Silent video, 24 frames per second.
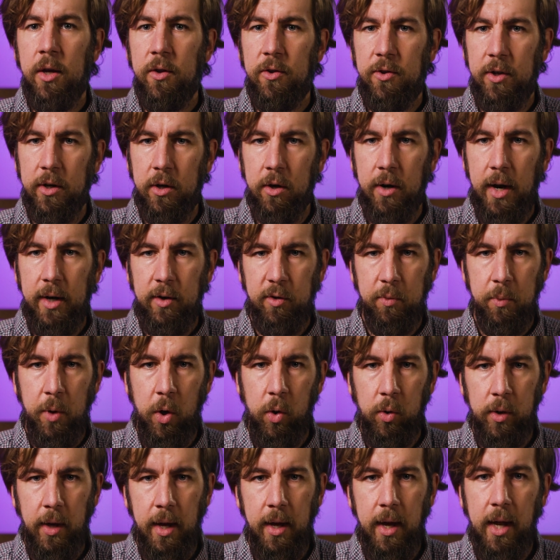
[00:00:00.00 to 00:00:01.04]
cigarette
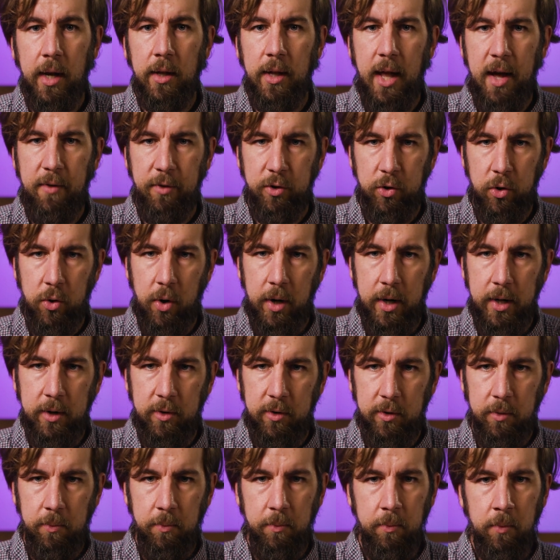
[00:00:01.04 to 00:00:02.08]
smoke, and
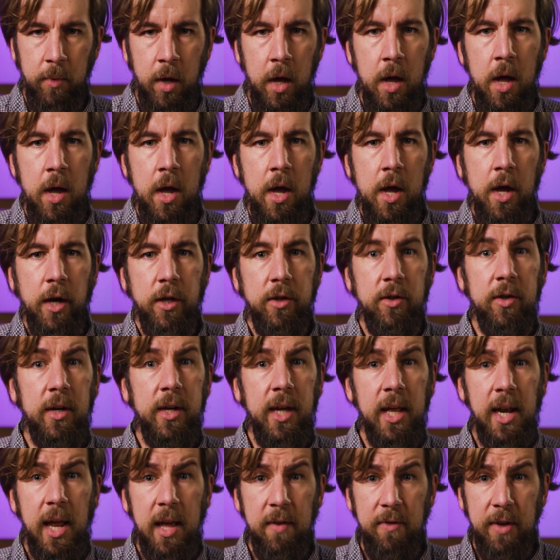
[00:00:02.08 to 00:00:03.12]
lavatories.
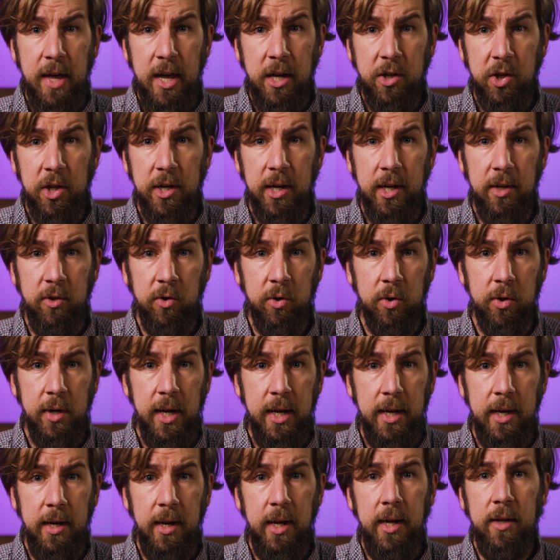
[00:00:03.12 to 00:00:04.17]
Duncan Aviation has
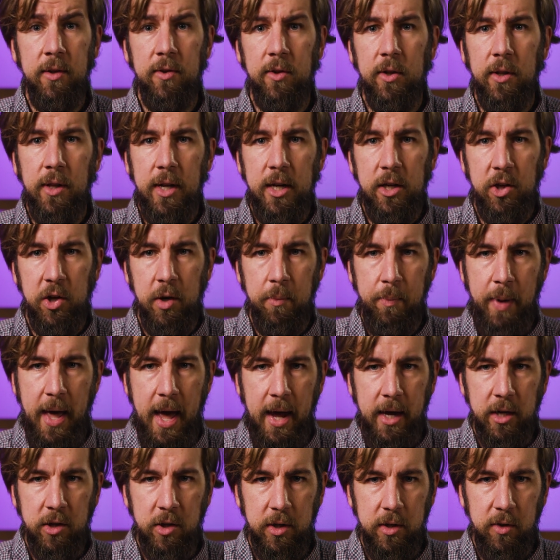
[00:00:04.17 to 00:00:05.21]
created installation
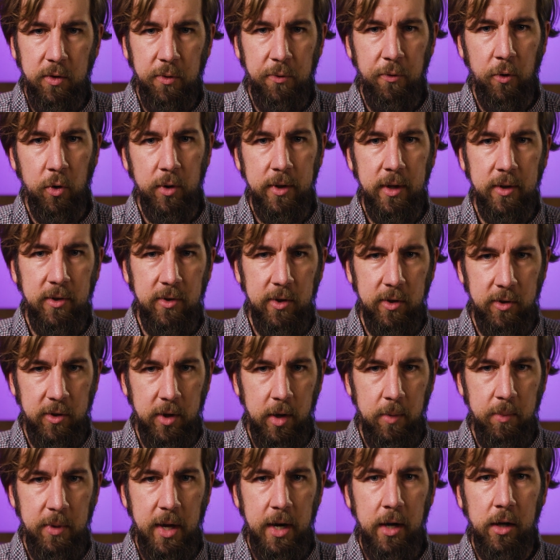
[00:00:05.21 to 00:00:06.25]
packages for this
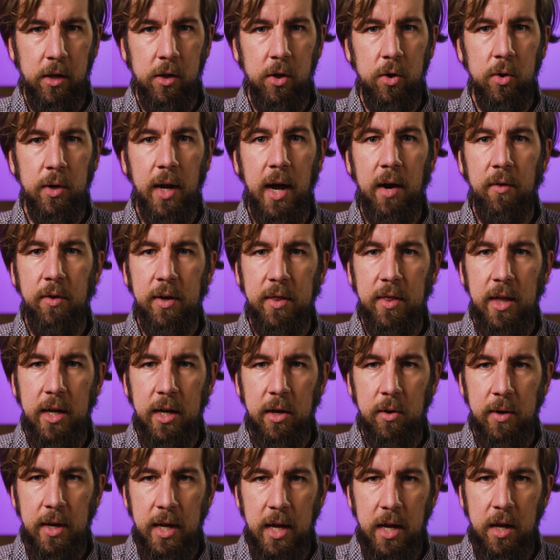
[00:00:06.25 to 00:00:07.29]
system that include everything
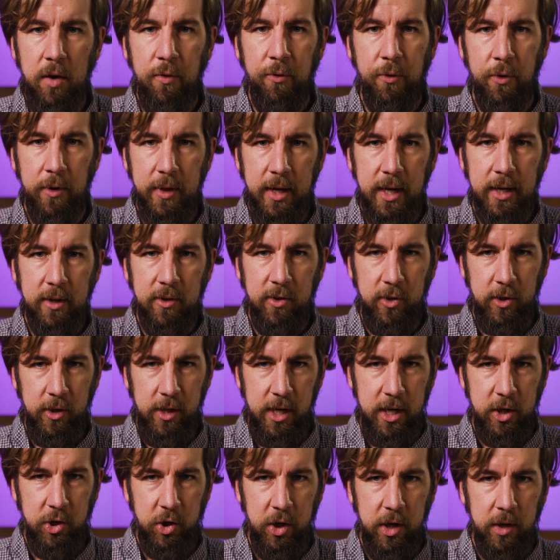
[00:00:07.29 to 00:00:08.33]
you need for the
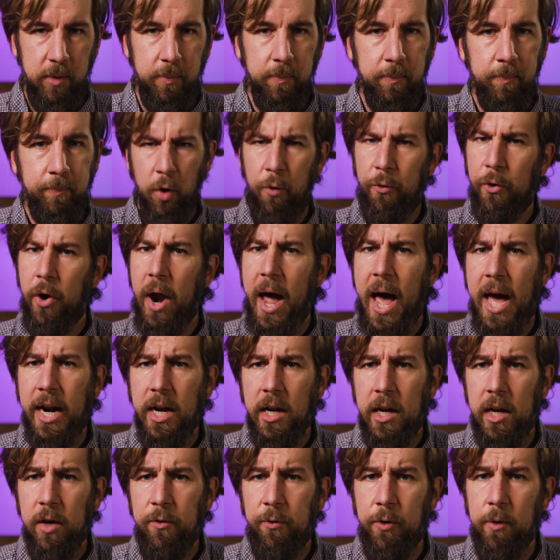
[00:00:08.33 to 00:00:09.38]
installation. For
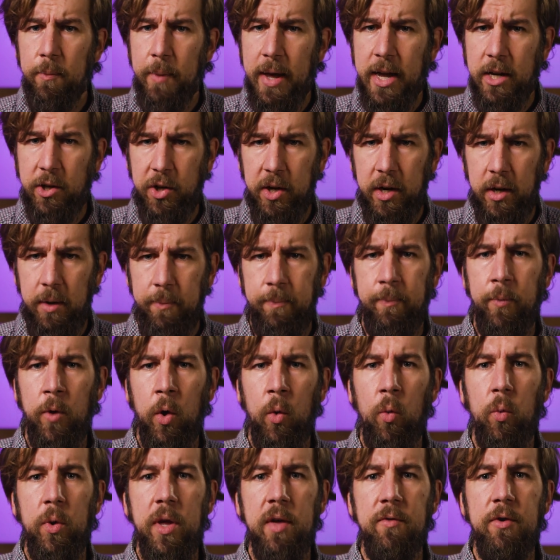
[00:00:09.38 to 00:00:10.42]
added information,
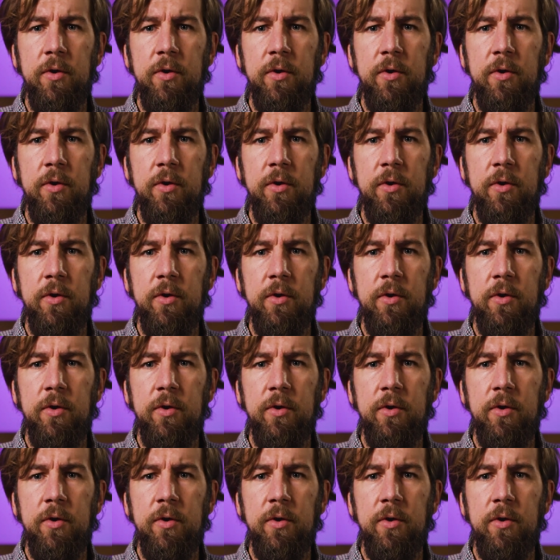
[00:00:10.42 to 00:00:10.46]
we